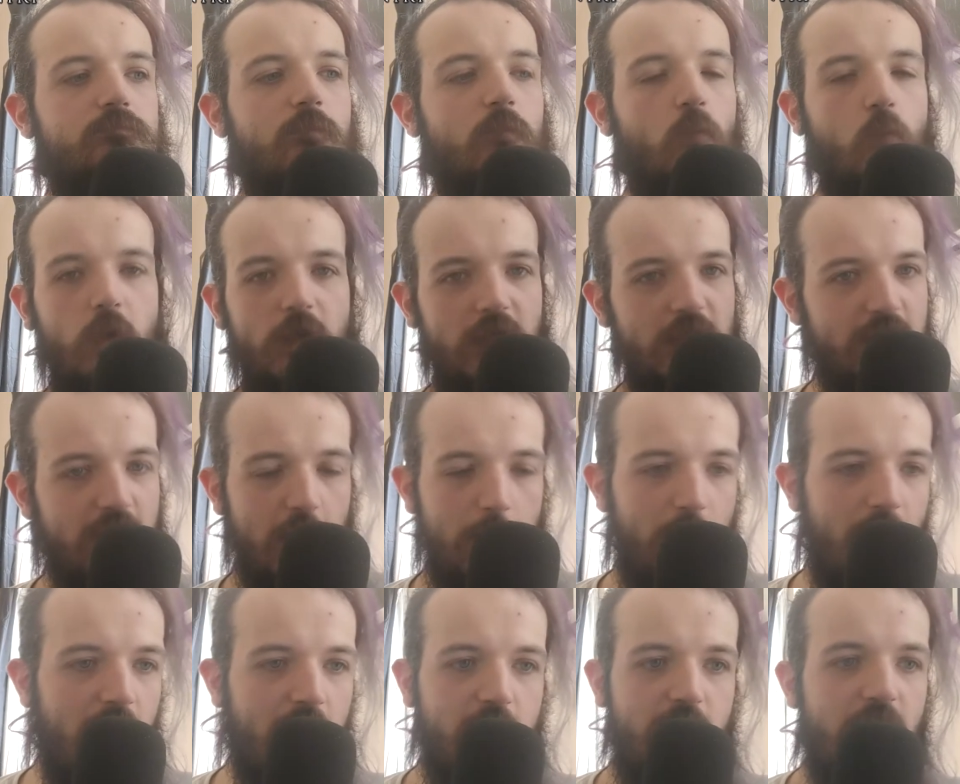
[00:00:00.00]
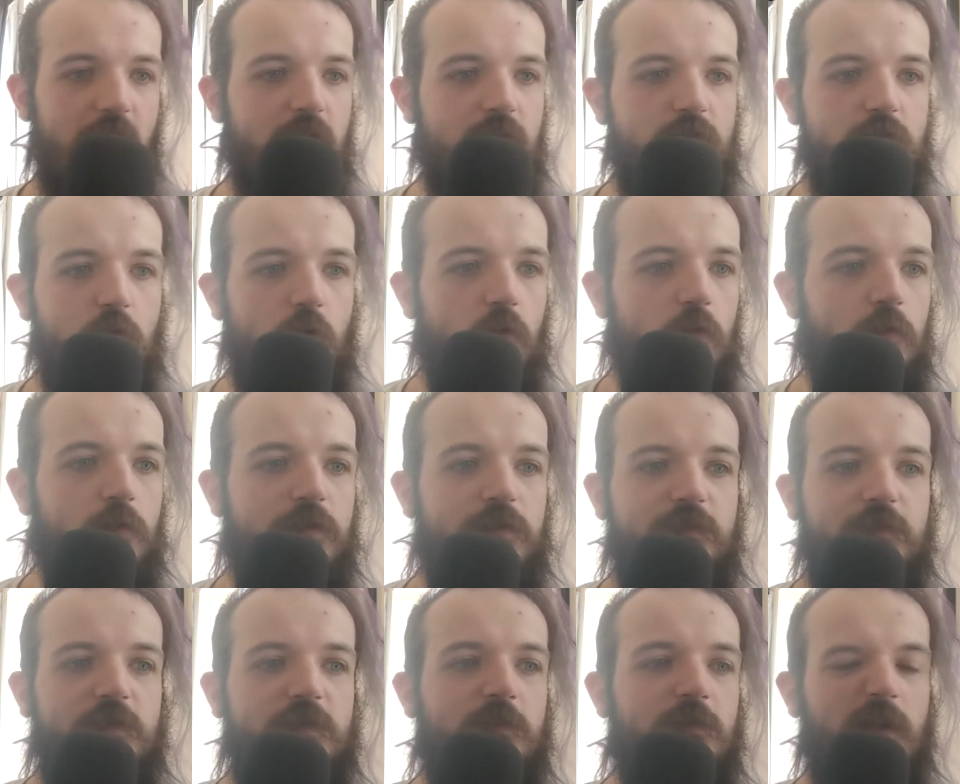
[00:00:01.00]
whittling in the background, or it's
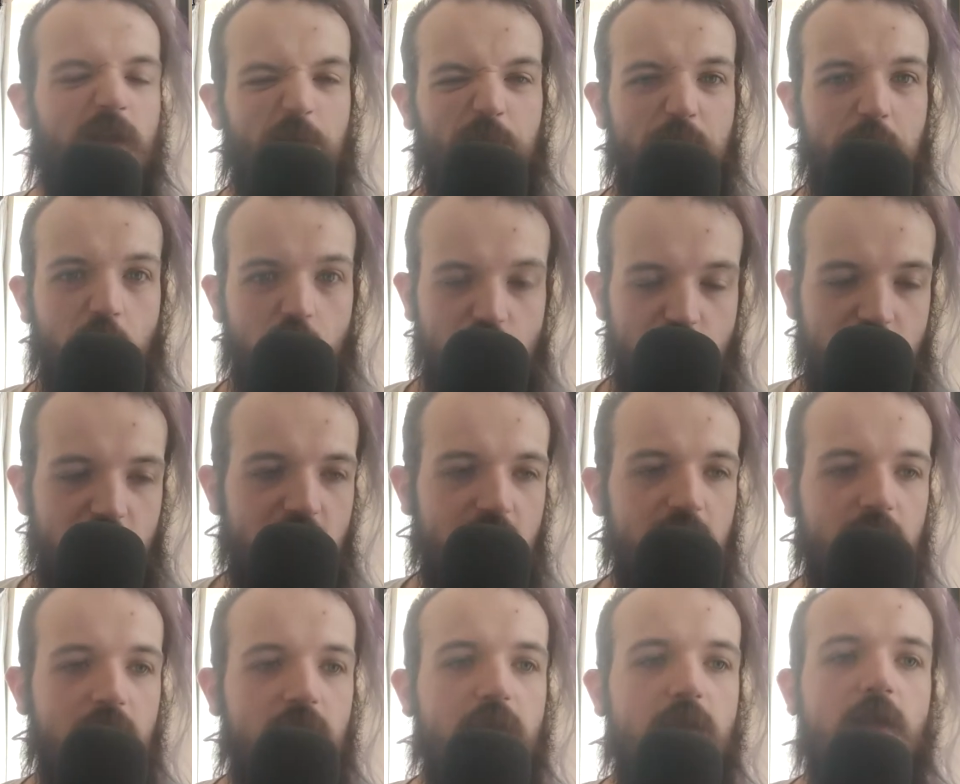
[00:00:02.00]
for something a little bit more chill.